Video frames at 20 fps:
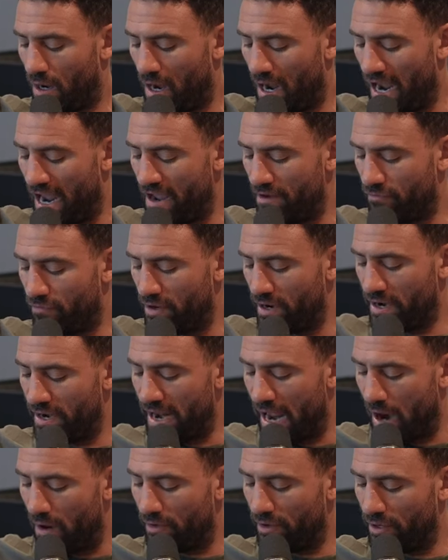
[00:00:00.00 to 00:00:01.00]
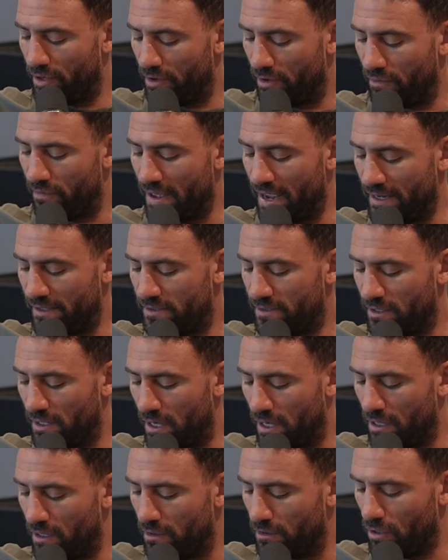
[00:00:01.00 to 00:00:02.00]
I have written down here
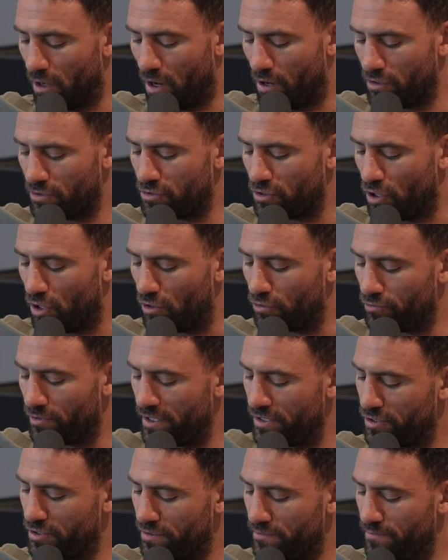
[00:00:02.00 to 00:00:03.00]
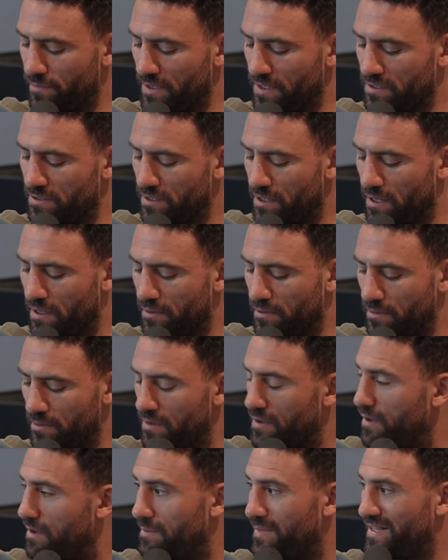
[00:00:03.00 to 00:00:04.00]
that Lars Ulrich, he's
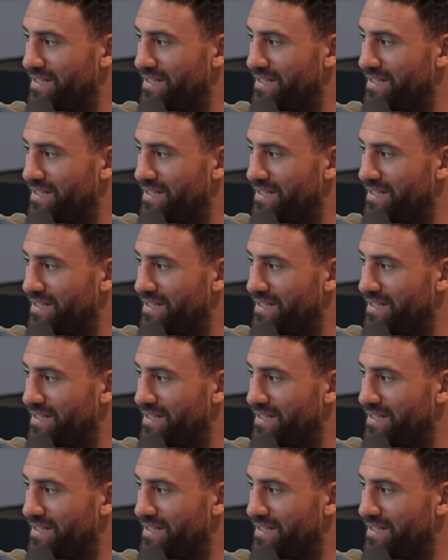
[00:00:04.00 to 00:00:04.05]
in